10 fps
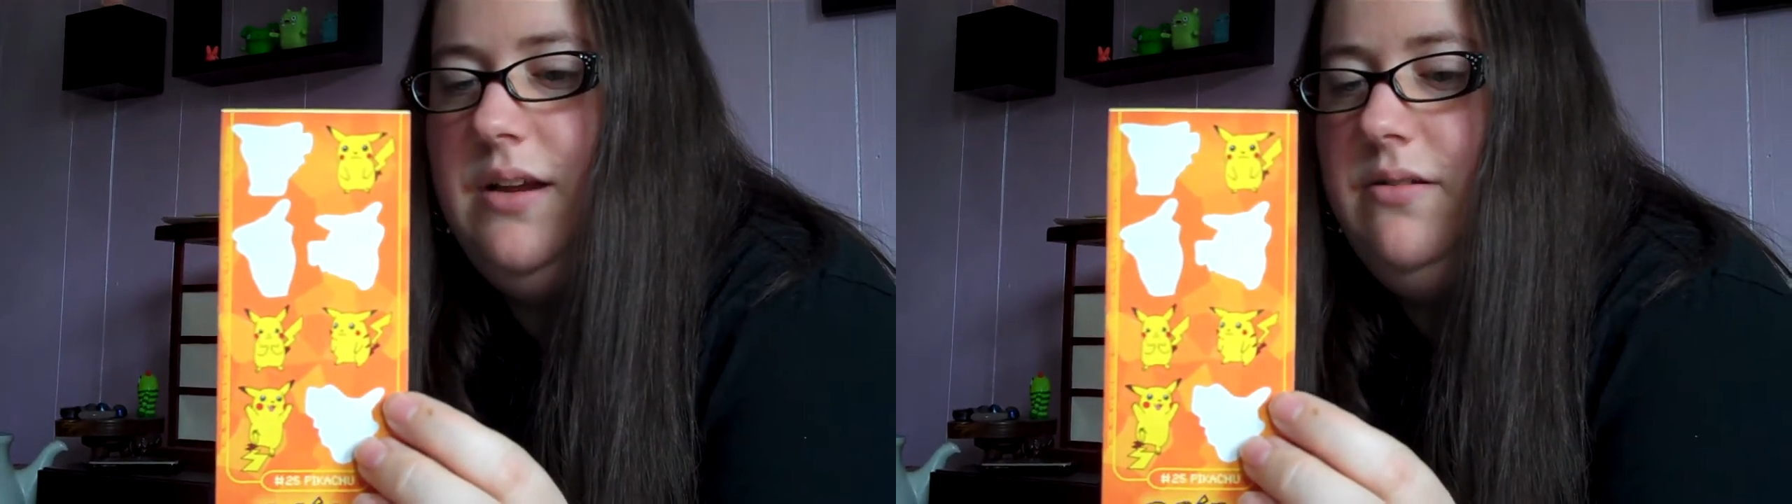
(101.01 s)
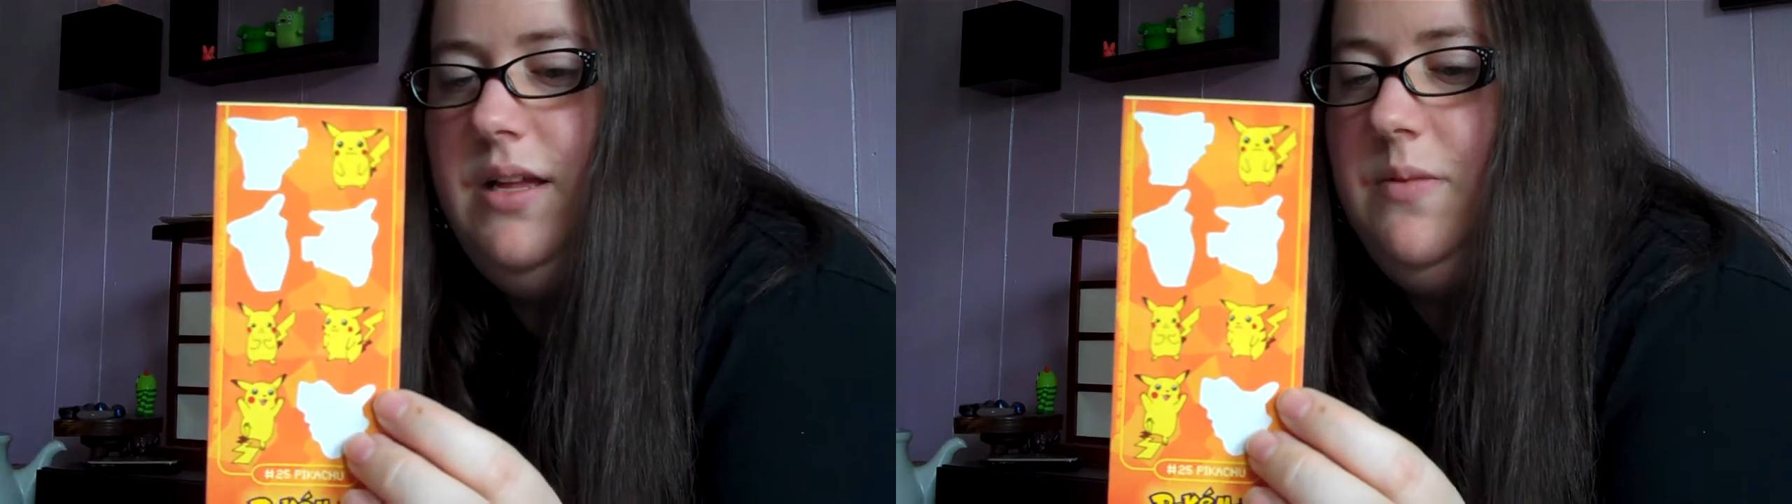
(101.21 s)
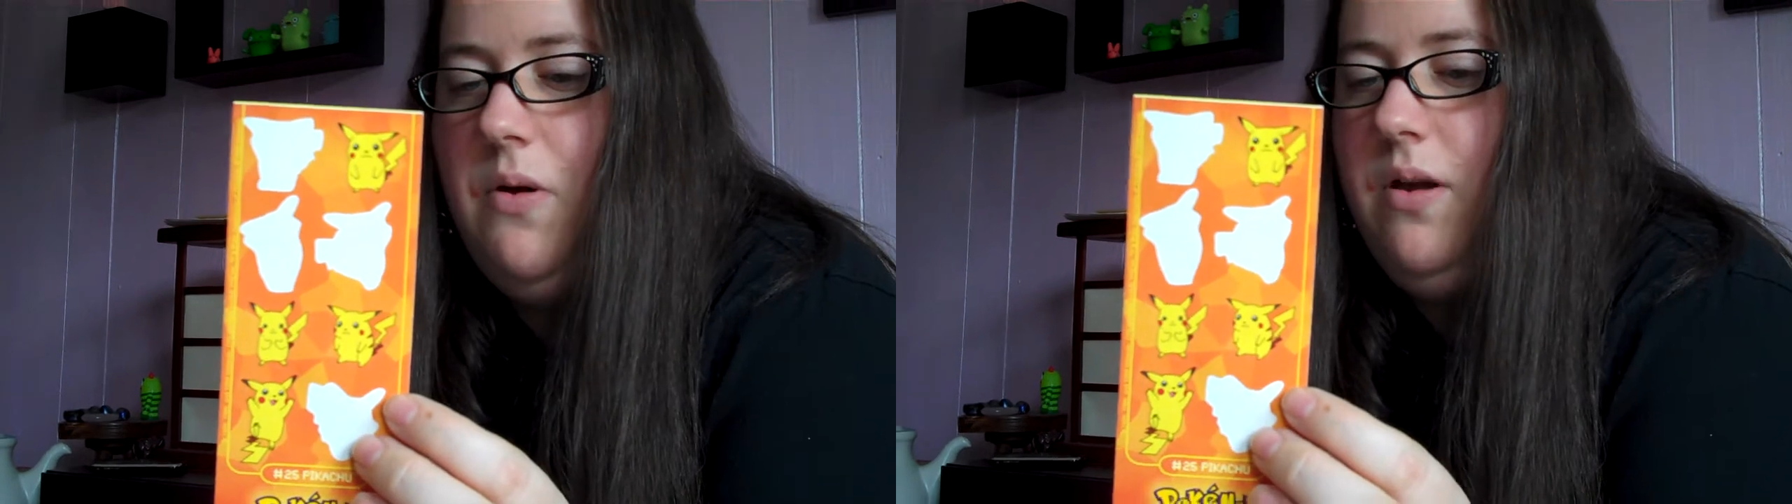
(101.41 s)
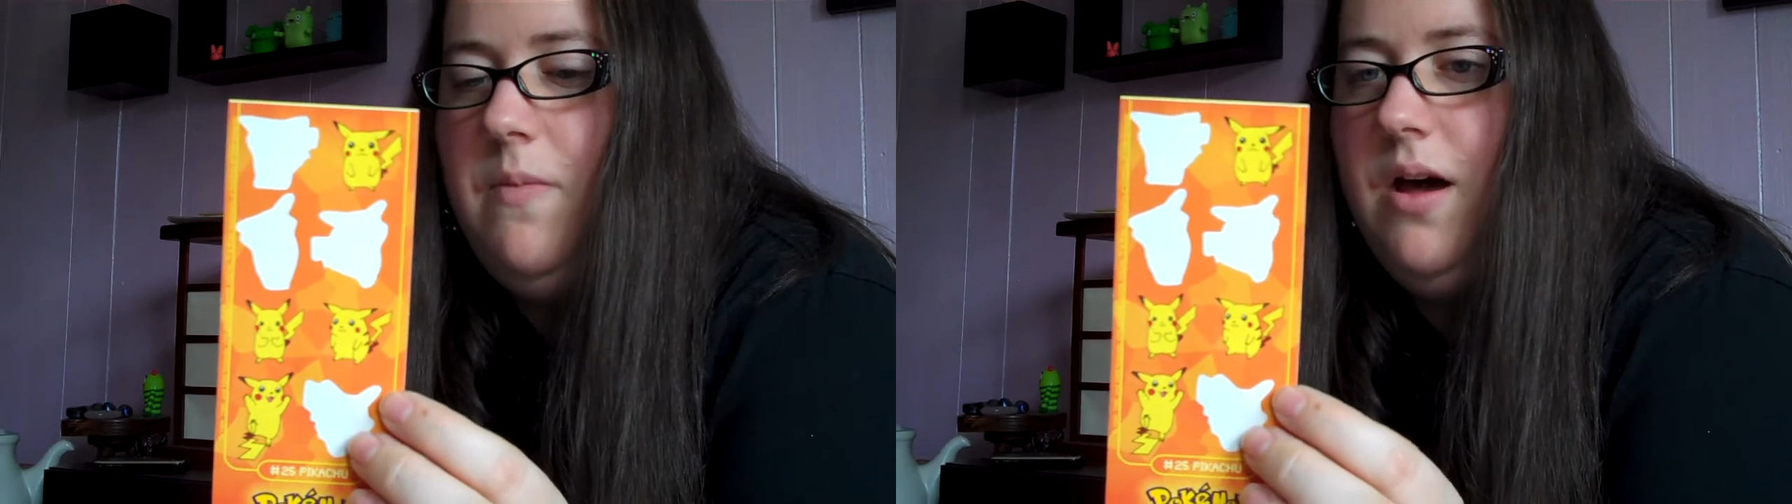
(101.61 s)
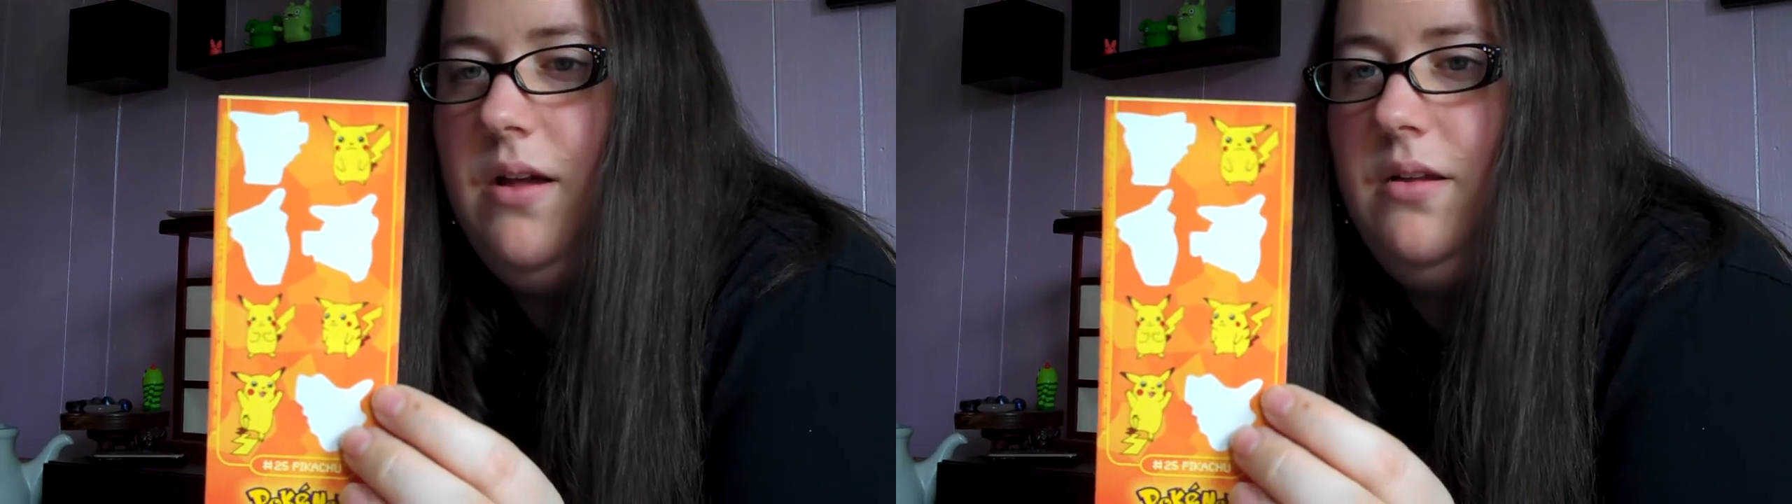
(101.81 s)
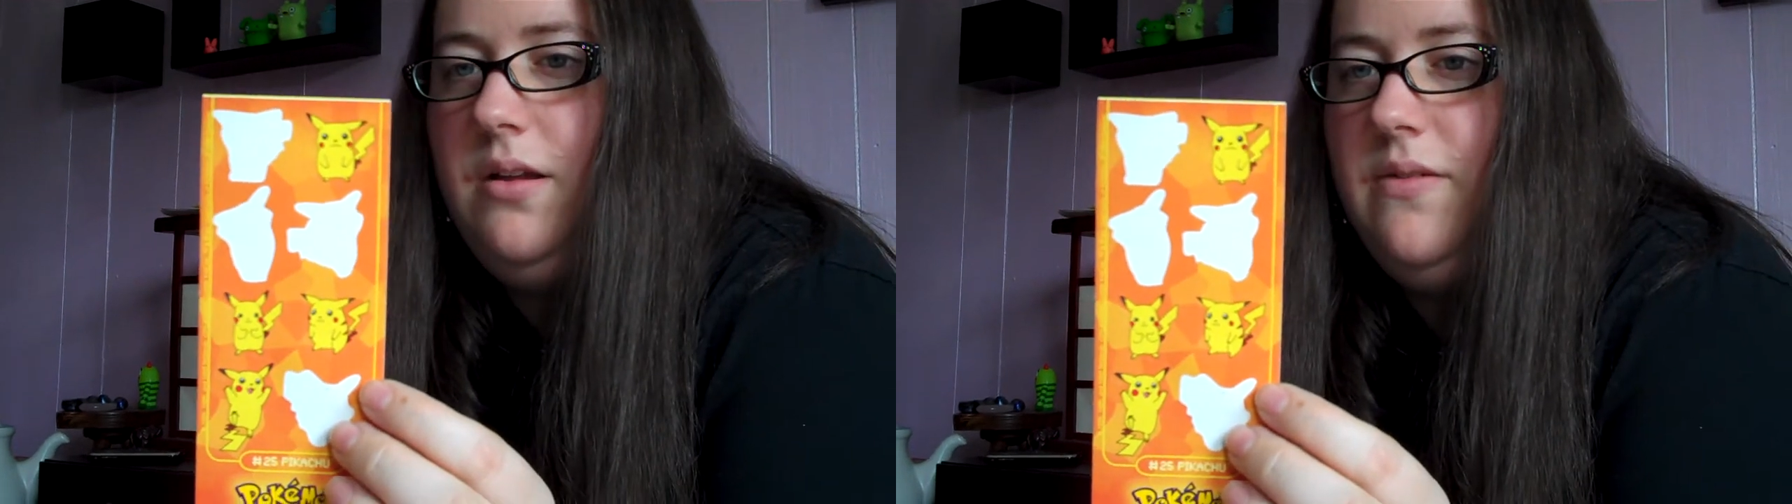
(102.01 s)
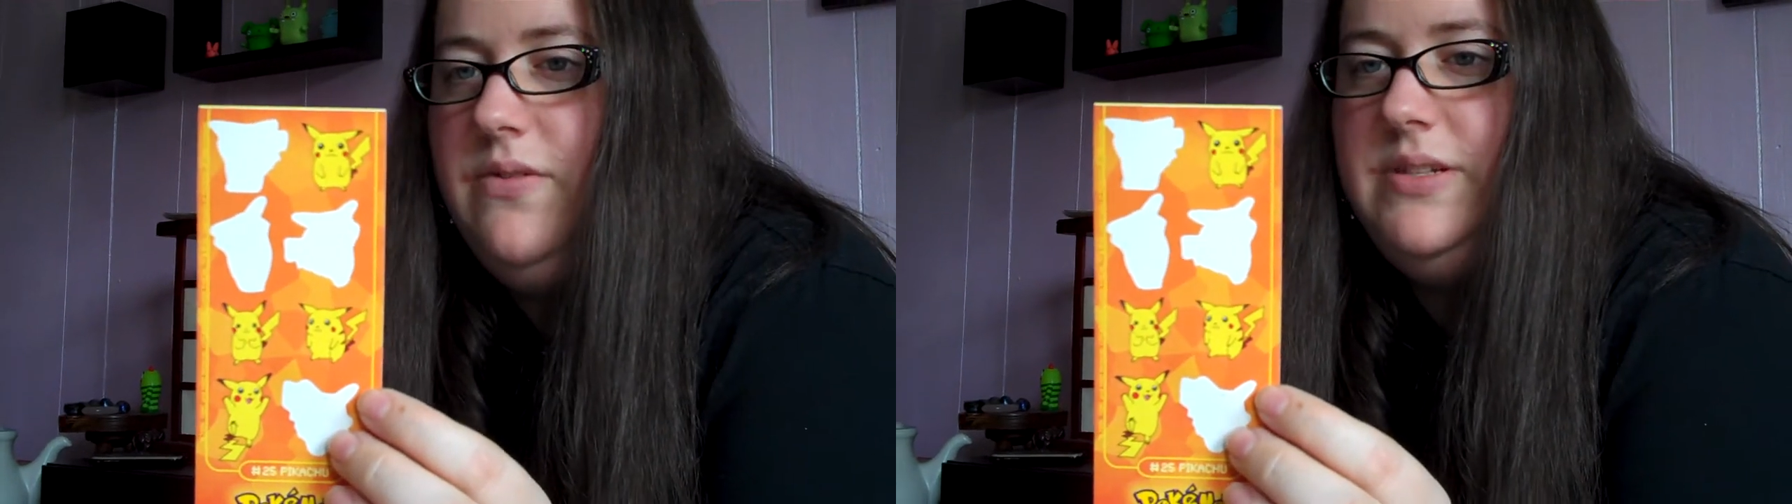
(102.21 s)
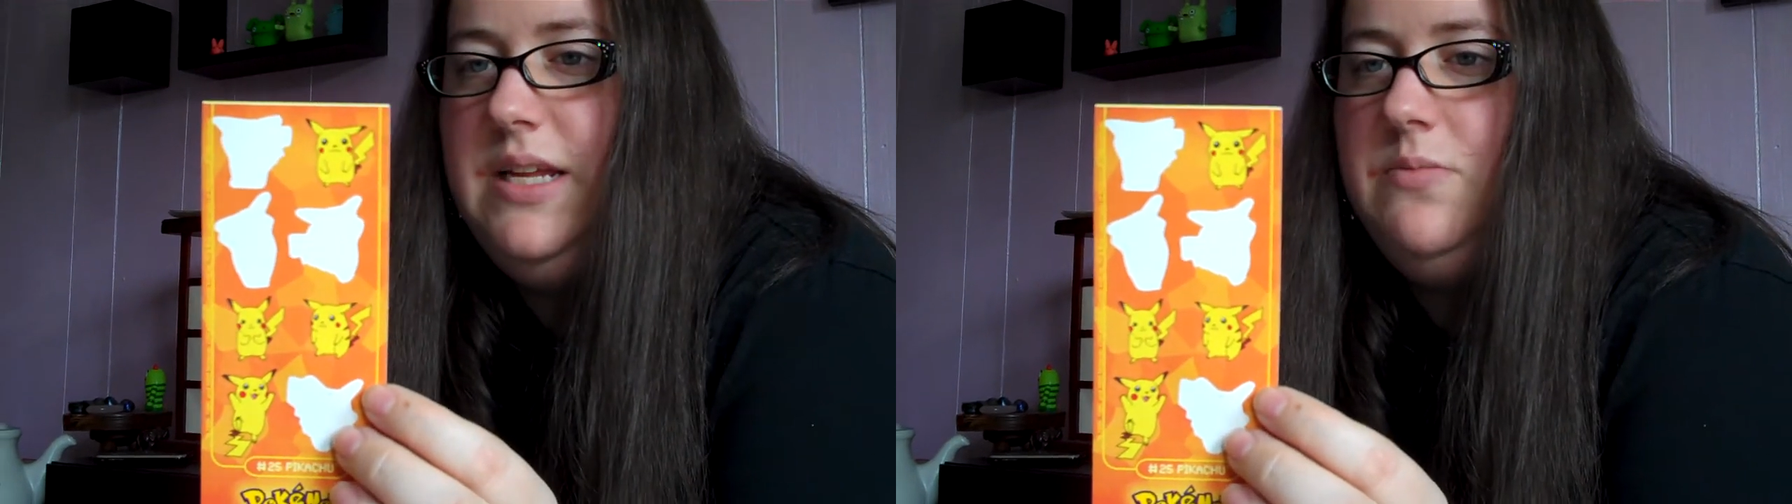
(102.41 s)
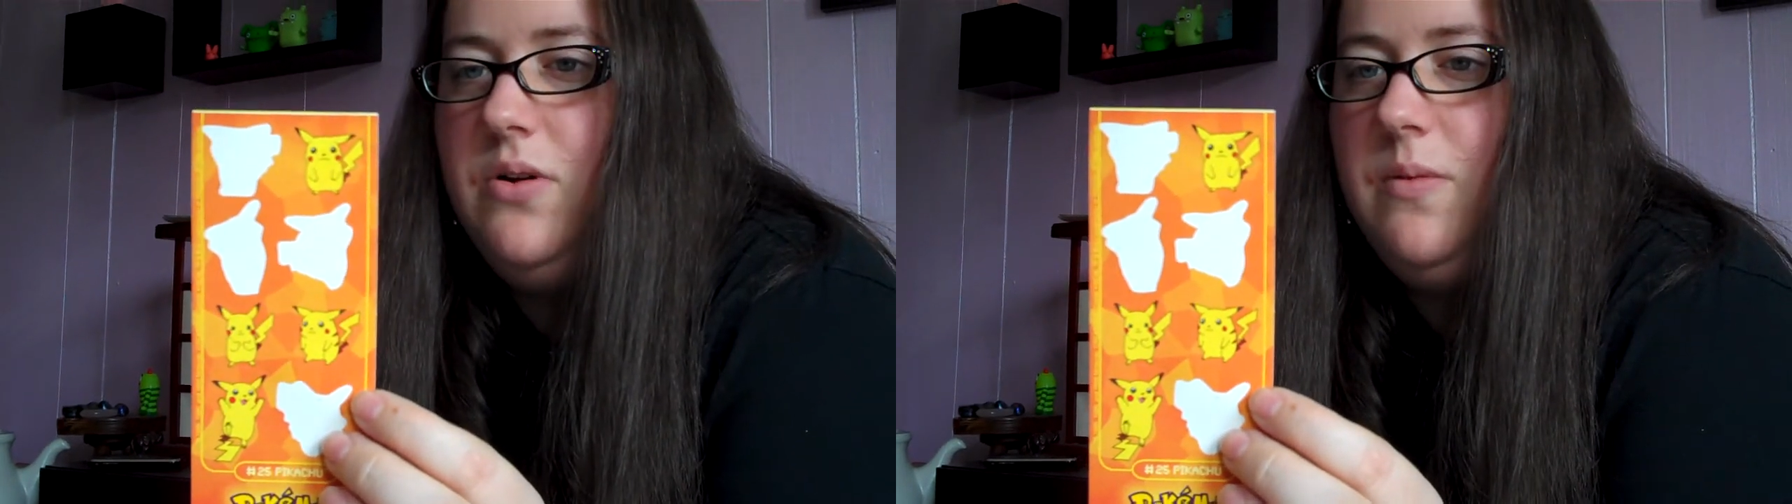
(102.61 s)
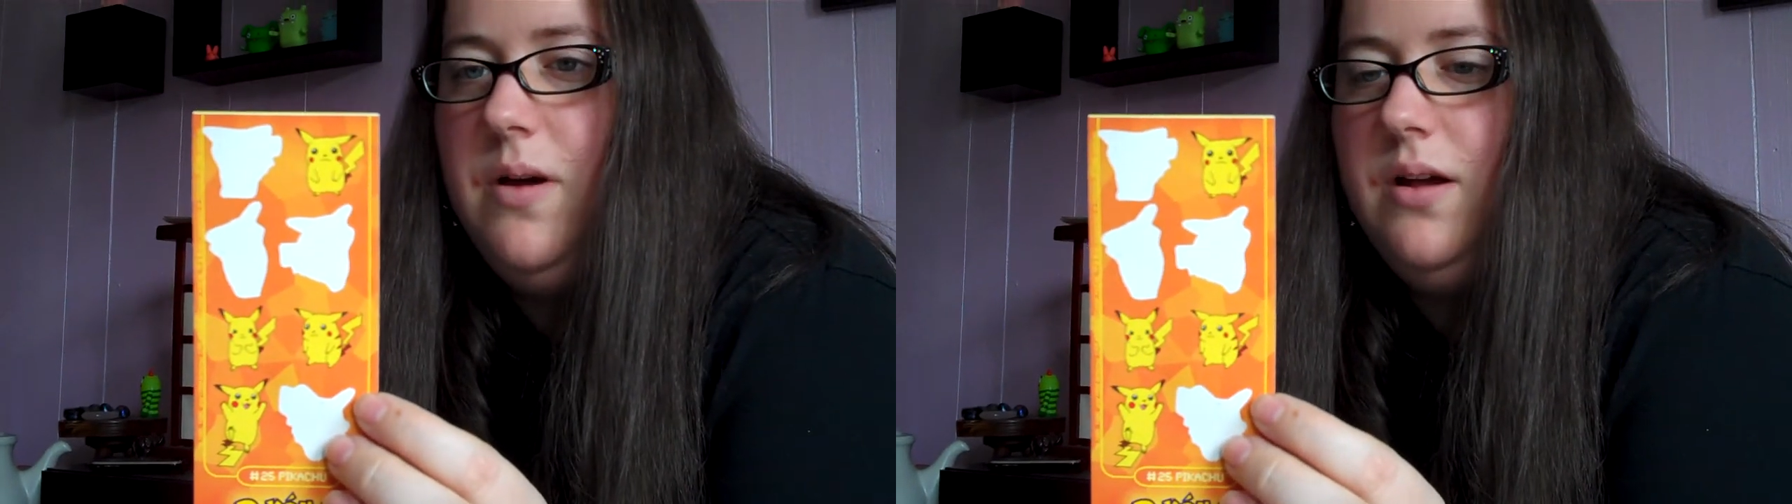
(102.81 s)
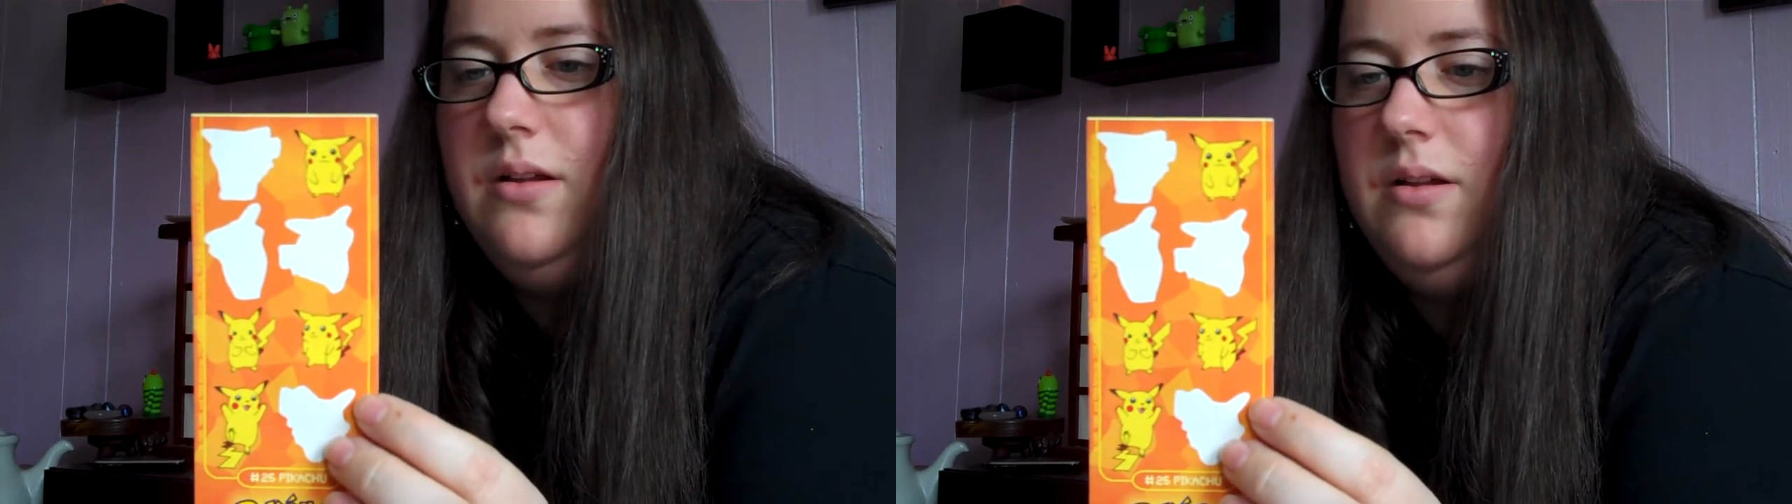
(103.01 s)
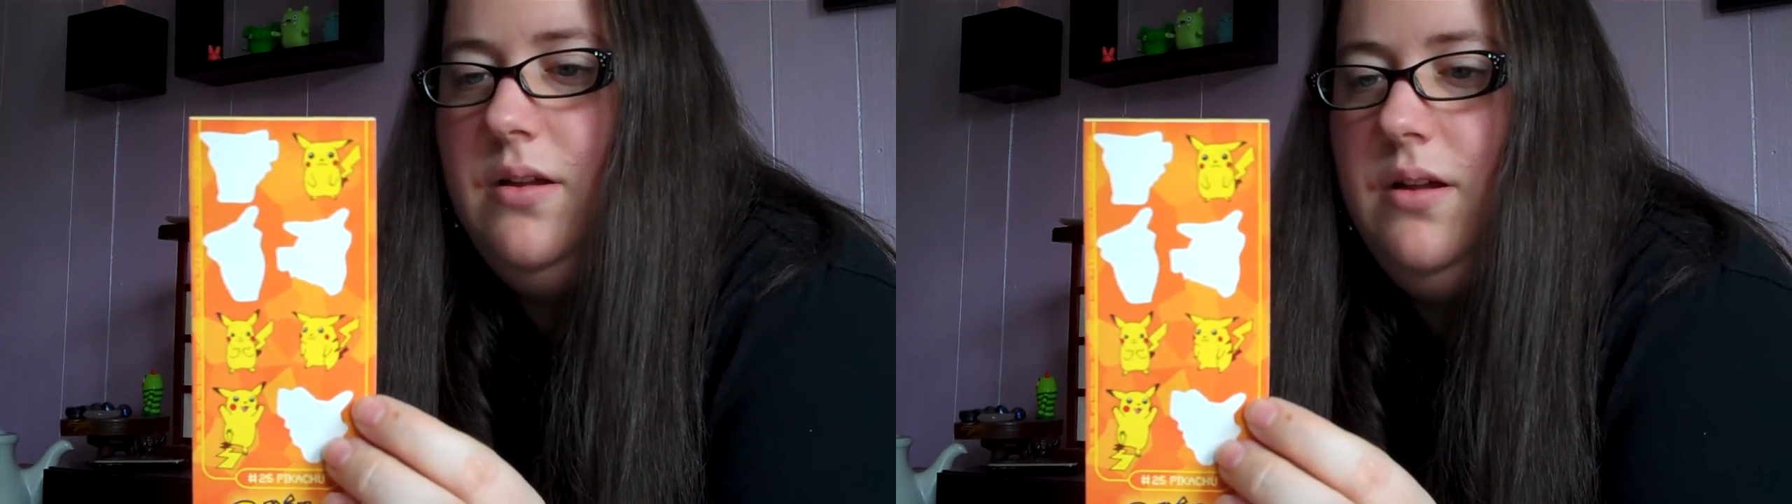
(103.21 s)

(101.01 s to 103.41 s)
I don't like Pokemon. I've never seen Pokemon.